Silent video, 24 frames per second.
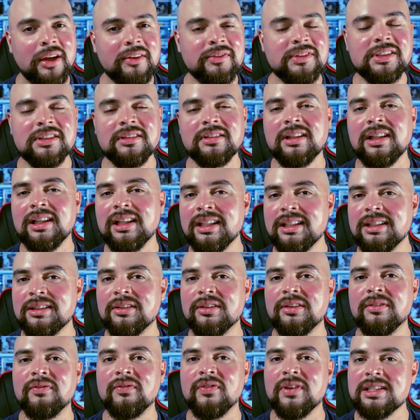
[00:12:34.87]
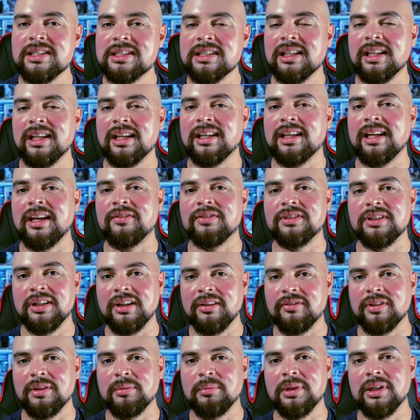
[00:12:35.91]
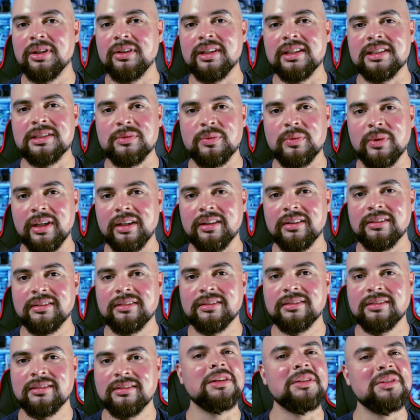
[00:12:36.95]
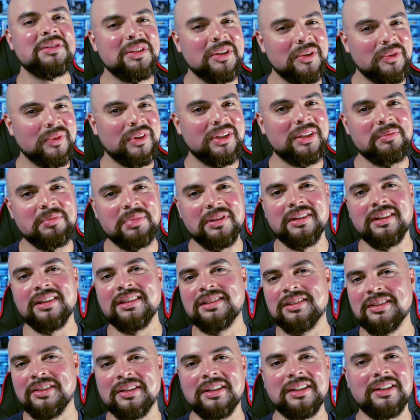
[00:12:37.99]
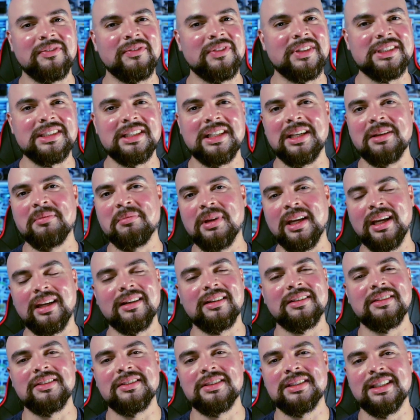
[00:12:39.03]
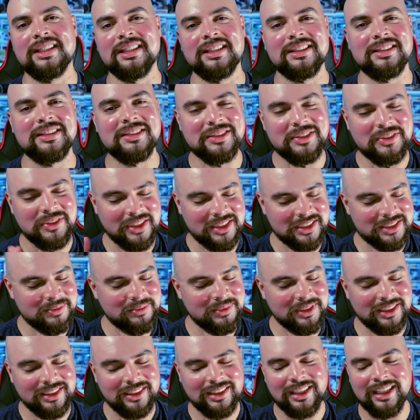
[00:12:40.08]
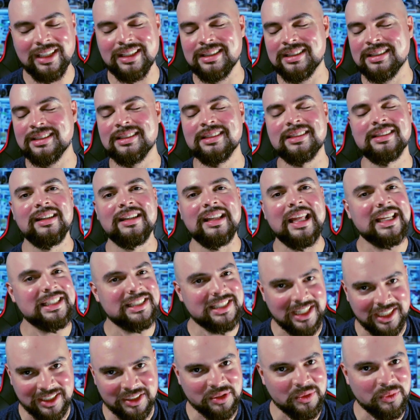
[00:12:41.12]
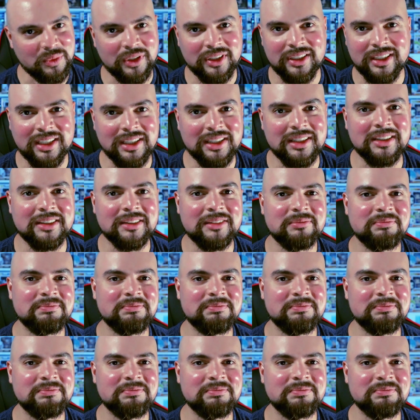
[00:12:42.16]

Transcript: have to clean your Invisalign after every meal as well. You don't want to put dirty Invisalign back on your teeth. Trust me, that's not going to work either.